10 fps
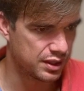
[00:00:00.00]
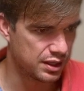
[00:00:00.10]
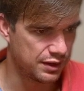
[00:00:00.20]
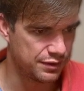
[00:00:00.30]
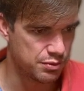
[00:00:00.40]

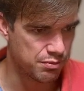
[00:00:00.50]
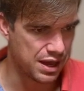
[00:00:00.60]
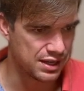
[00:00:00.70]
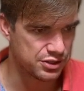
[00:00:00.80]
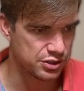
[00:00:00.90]
if you
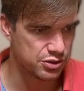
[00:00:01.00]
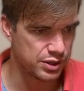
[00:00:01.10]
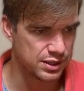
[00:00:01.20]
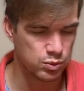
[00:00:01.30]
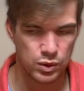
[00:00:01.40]
manage your
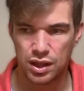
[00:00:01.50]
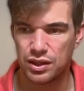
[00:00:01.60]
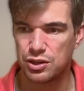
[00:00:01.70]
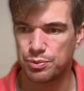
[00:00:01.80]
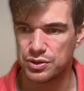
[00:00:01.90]
trade well
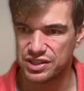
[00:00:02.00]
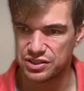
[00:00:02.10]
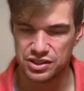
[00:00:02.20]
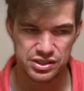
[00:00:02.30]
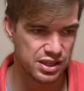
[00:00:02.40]
in your
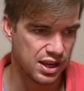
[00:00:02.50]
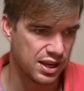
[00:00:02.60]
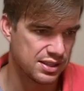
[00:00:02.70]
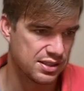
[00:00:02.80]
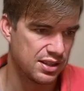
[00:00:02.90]
position
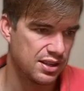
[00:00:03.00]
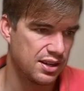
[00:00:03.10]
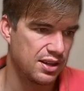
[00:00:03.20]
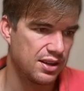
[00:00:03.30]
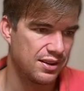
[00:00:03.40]
size,
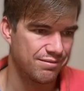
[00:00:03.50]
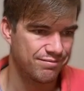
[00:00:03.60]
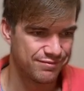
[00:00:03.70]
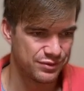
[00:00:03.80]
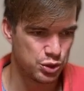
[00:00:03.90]

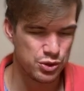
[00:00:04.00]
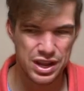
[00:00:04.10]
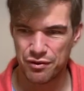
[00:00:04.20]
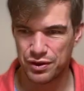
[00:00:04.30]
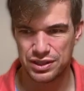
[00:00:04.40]
you
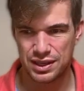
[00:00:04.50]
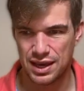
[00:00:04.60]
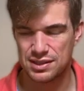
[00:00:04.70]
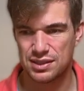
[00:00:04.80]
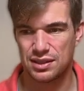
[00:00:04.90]
never
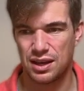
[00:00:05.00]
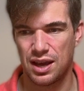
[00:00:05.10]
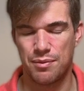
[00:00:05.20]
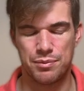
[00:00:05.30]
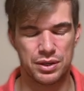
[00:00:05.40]
get,
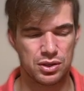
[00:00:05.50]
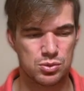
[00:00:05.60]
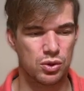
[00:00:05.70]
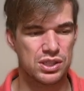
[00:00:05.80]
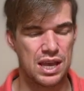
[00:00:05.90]

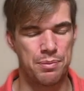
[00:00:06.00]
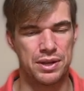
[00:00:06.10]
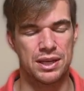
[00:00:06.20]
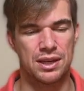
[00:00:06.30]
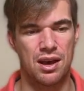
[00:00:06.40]
because what's
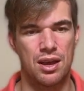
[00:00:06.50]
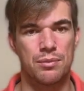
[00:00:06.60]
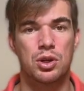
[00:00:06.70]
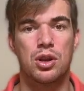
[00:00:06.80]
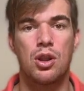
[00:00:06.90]
happening, I
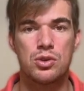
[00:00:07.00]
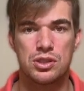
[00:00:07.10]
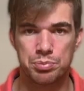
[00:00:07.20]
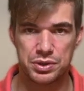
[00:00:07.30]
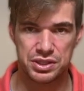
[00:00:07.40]
am
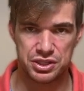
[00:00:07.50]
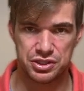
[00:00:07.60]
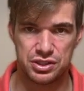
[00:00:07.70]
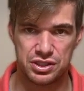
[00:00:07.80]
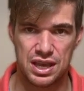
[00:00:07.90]
closing
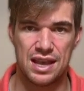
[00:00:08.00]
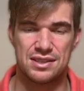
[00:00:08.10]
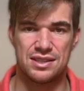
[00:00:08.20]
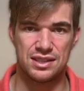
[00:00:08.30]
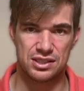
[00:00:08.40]
positions
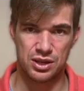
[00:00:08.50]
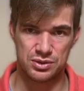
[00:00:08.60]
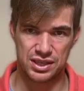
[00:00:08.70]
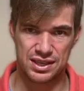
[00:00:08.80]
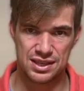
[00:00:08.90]
as this
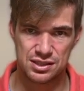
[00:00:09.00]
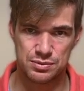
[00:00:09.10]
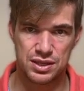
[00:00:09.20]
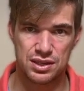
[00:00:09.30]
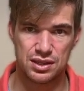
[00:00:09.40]
goes against
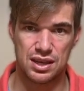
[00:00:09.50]
me